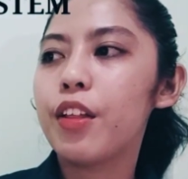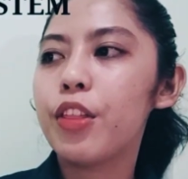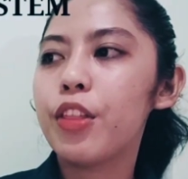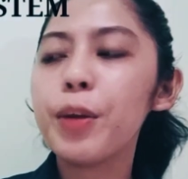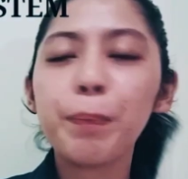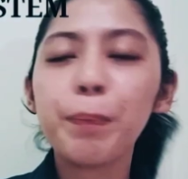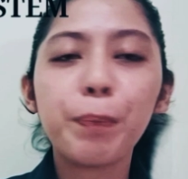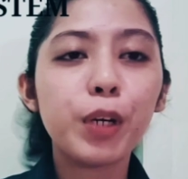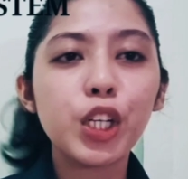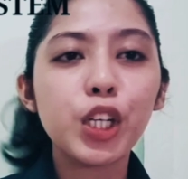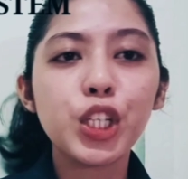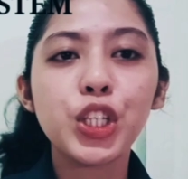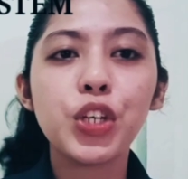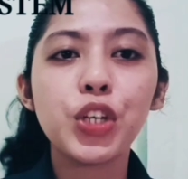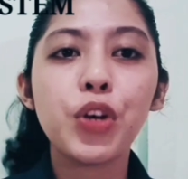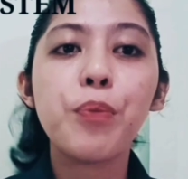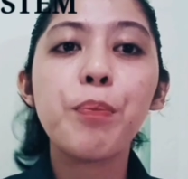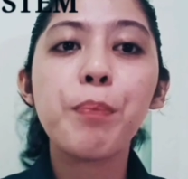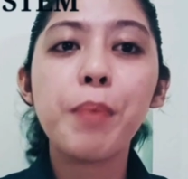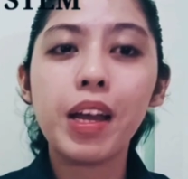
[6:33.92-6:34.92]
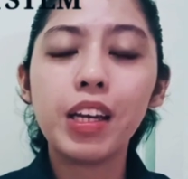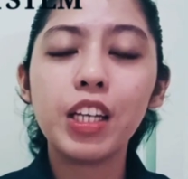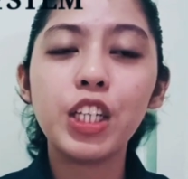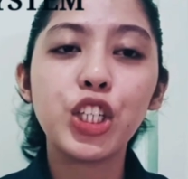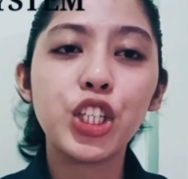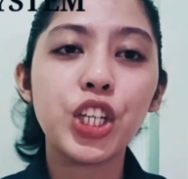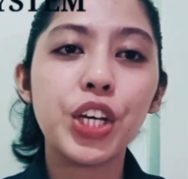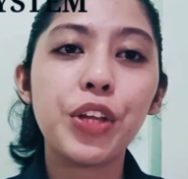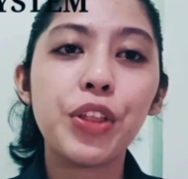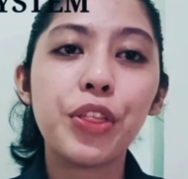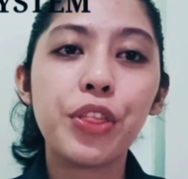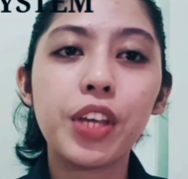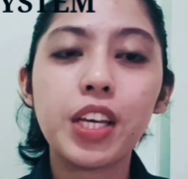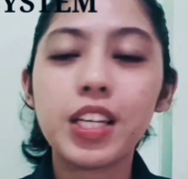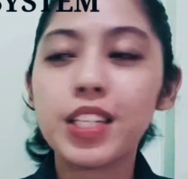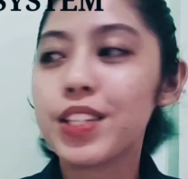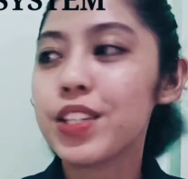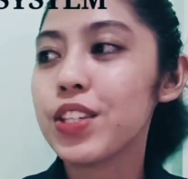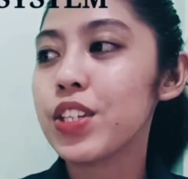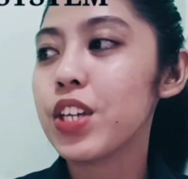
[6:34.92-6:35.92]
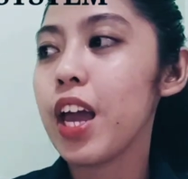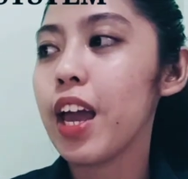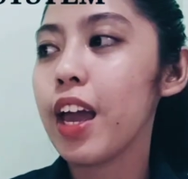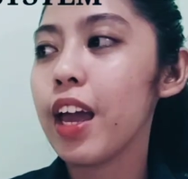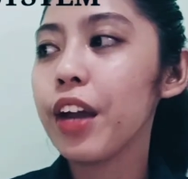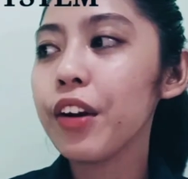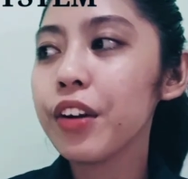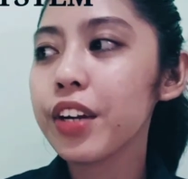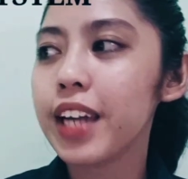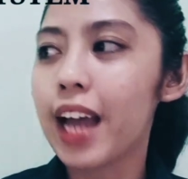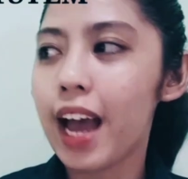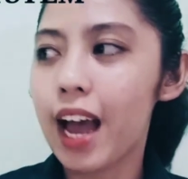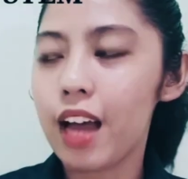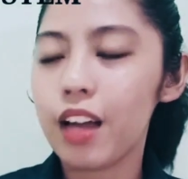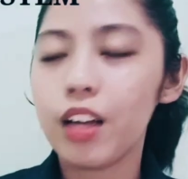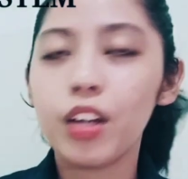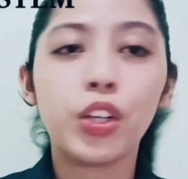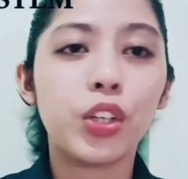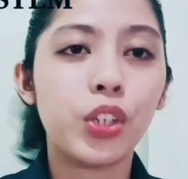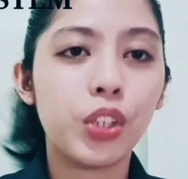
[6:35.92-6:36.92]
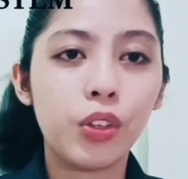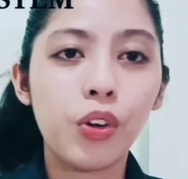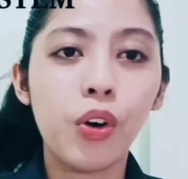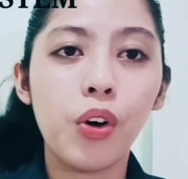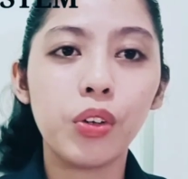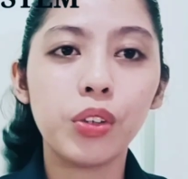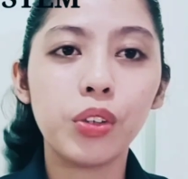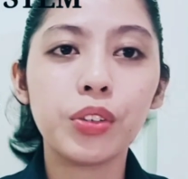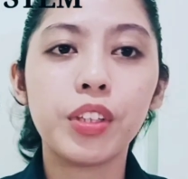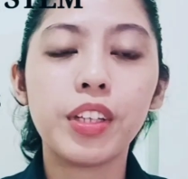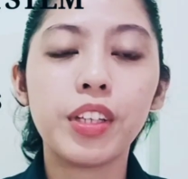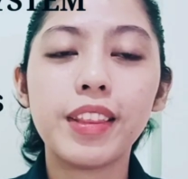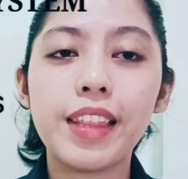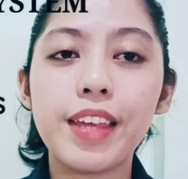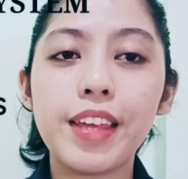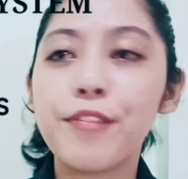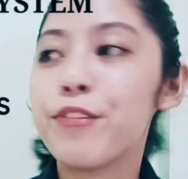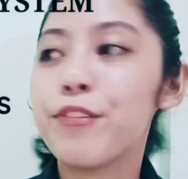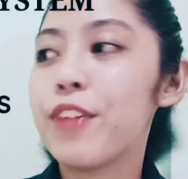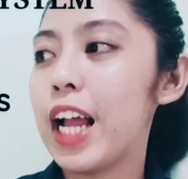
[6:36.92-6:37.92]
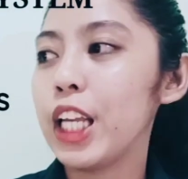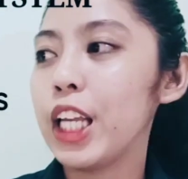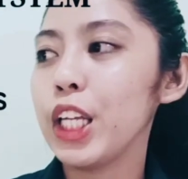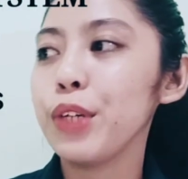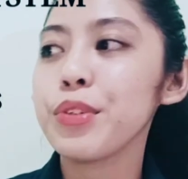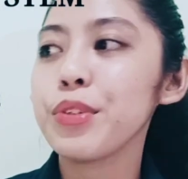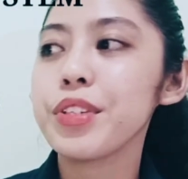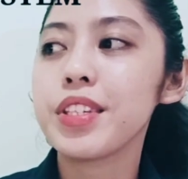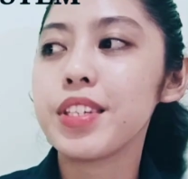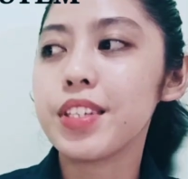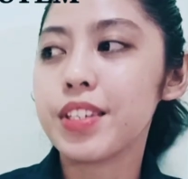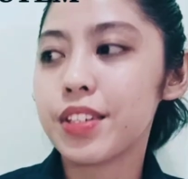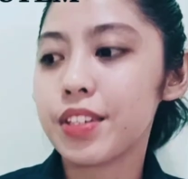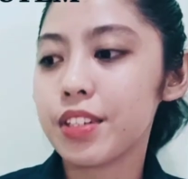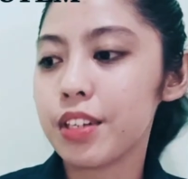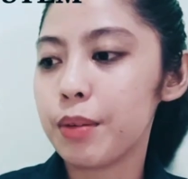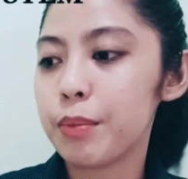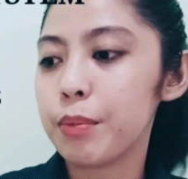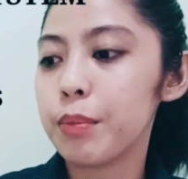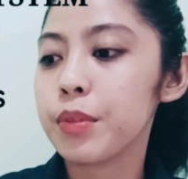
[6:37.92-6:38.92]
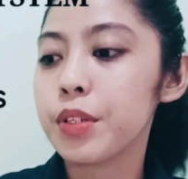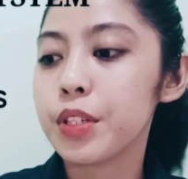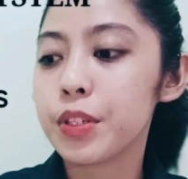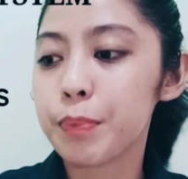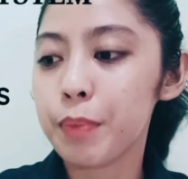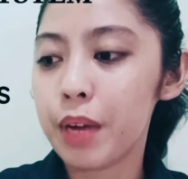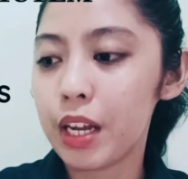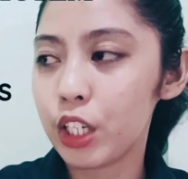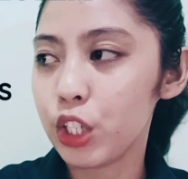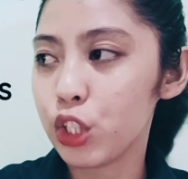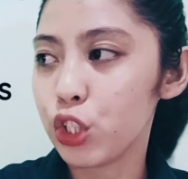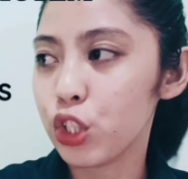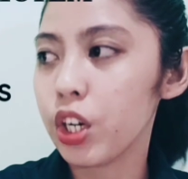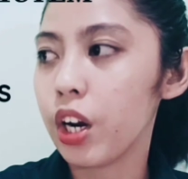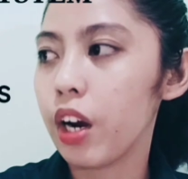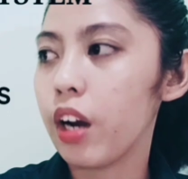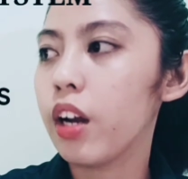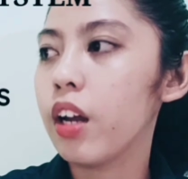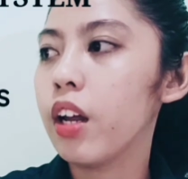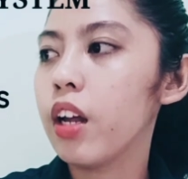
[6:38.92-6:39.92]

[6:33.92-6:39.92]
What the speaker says: the person managing this area called the value systems manager.